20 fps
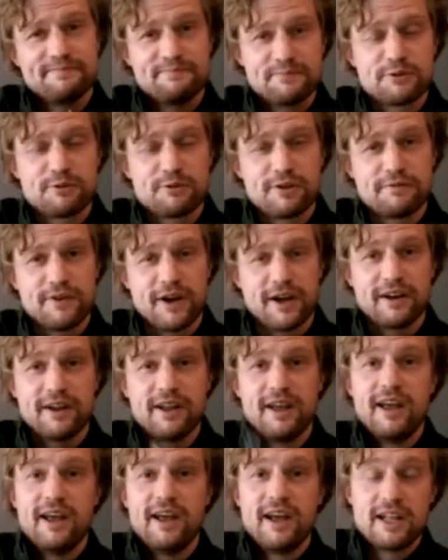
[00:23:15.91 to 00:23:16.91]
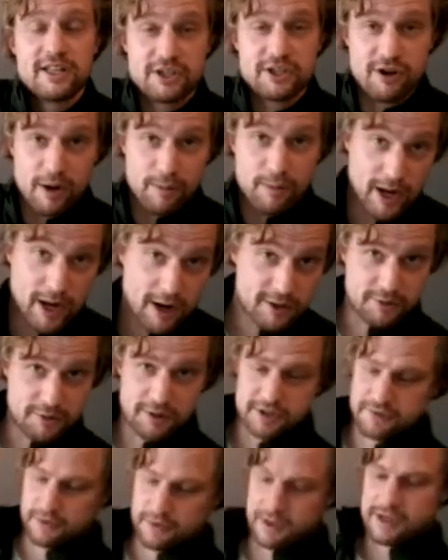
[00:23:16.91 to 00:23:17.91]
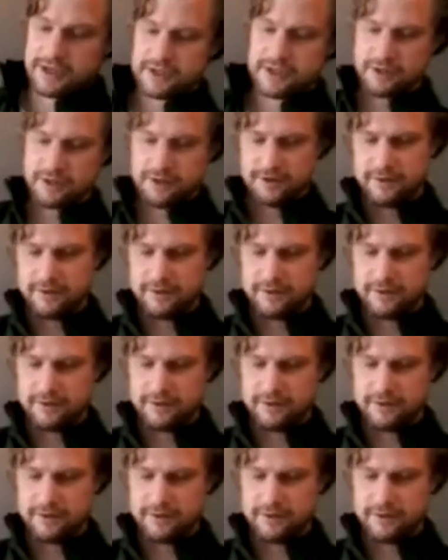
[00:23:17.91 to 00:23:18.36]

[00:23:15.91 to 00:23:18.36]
It's really fun. It's a great power source for this.